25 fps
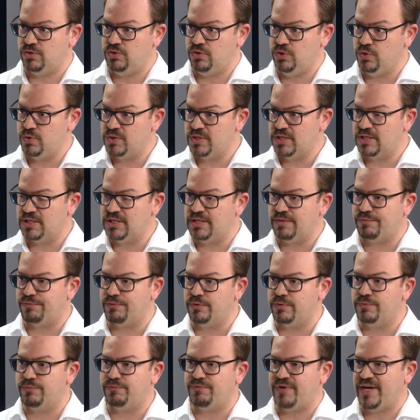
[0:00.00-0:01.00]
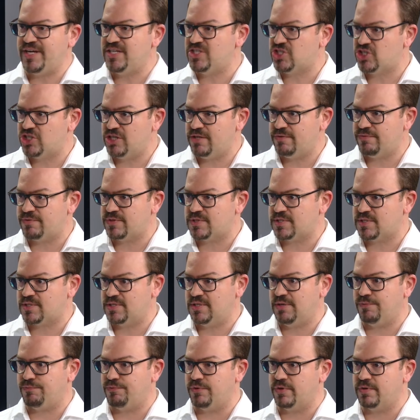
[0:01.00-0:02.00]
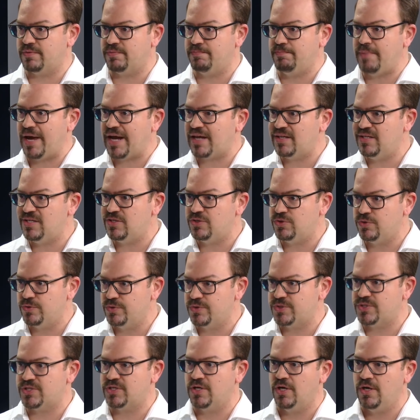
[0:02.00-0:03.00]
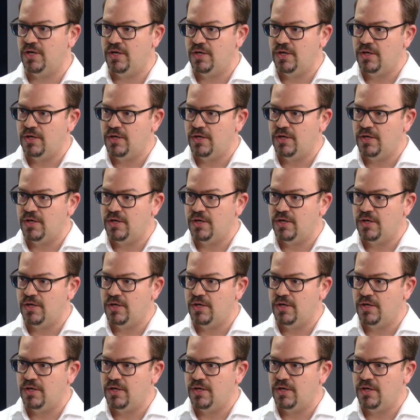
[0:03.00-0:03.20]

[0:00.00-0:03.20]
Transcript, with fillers: using different phase shifts, different magnitudes